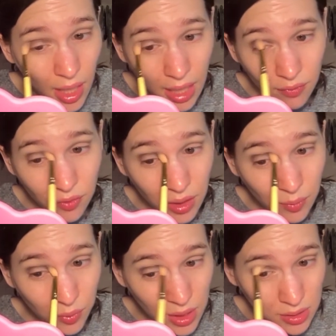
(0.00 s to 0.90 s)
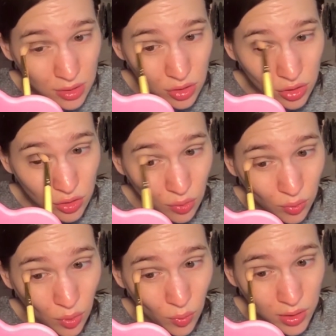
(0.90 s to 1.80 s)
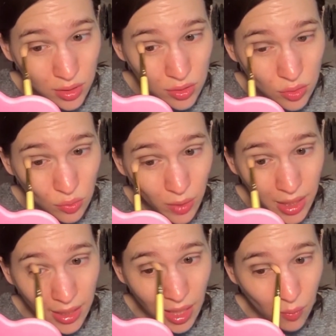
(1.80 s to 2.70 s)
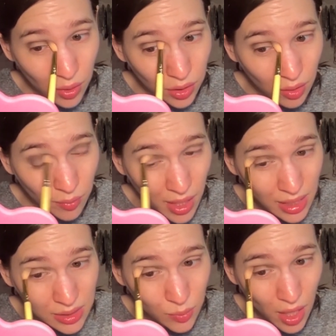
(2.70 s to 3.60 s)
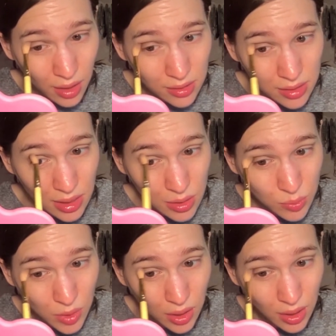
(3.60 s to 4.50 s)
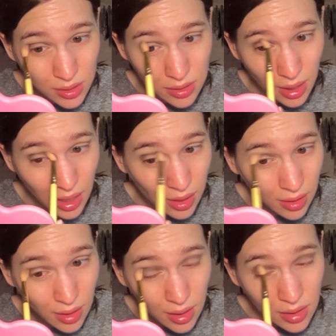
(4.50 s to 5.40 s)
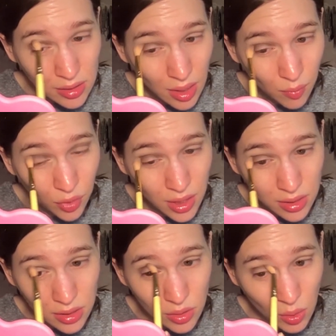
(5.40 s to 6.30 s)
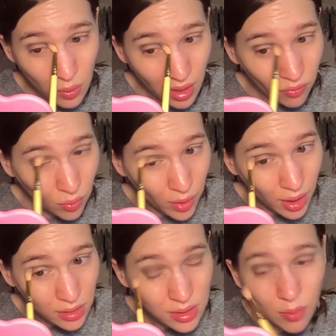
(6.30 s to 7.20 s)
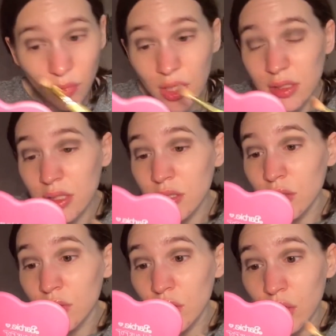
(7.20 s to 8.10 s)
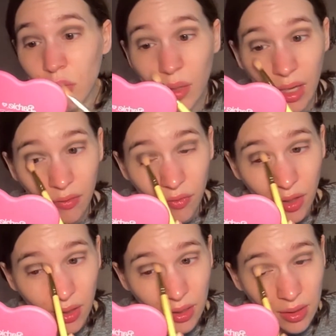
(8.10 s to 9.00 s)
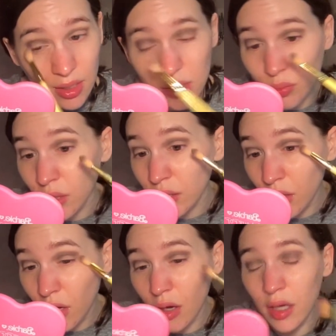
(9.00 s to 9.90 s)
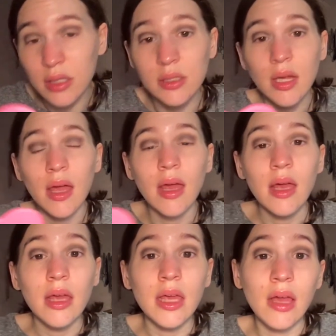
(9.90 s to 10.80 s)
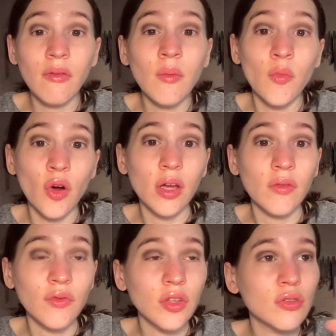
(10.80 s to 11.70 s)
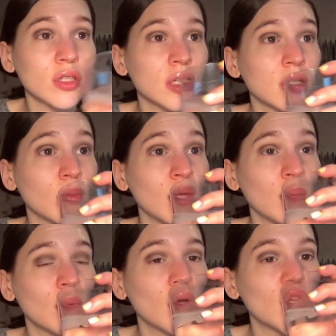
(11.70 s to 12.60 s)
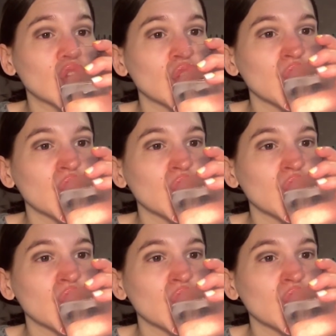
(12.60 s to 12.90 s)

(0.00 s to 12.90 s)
I feel like places just don't know what to do right now with their mask policies, because, like, some places you don't have to wear it, some places you do, and I felt like this would cause even more confusion to people,